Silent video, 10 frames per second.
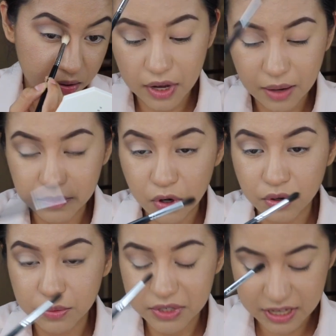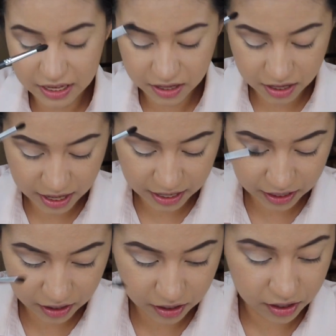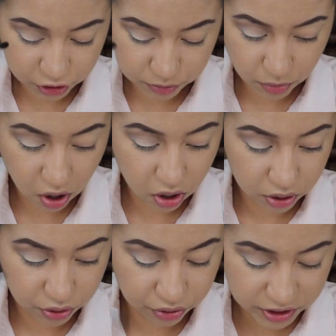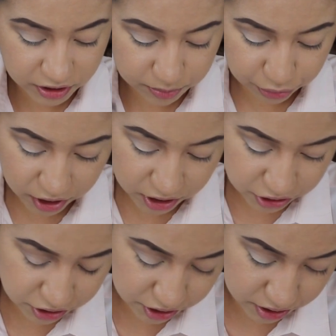I'm going to be taking a small crease brush,